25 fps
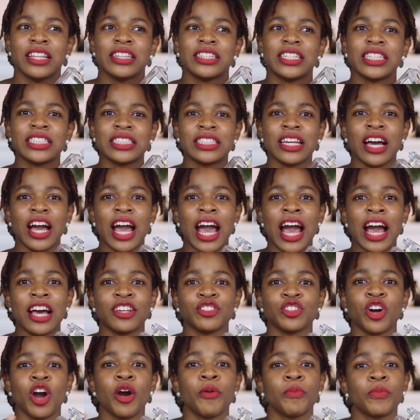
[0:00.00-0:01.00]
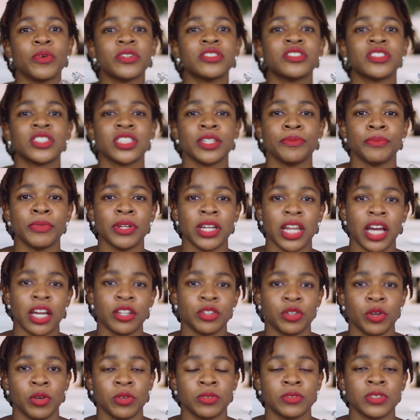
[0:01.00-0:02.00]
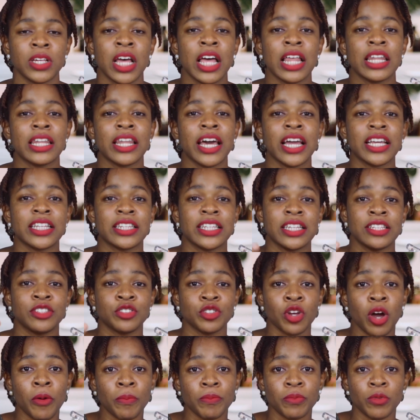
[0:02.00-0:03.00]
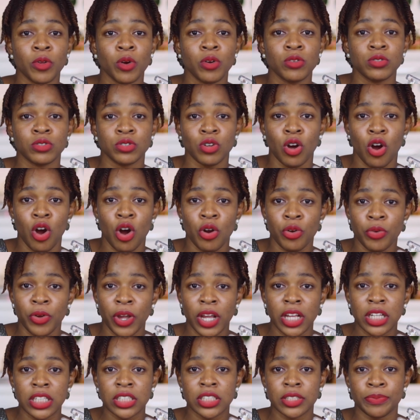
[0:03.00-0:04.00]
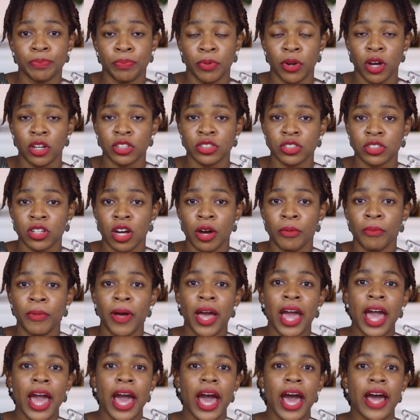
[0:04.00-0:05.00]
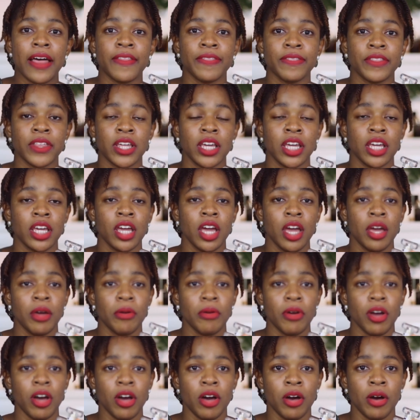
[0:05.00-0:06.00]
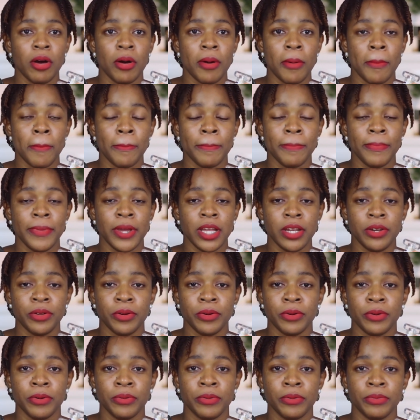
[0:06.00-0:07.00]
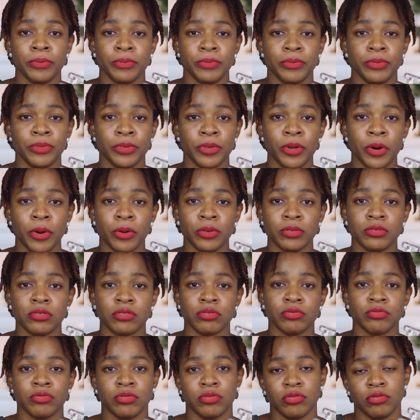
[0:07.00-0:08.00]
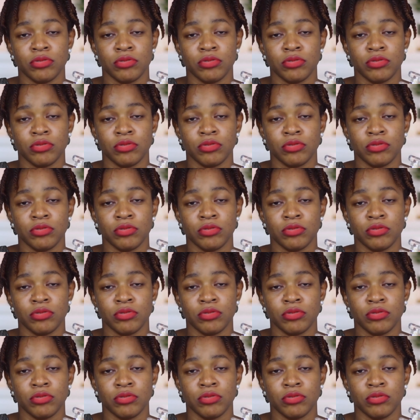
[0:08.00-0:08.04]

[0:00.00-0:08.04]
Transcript: This has almost similar notes, like the top note, orange blossom, and the uh, middle note,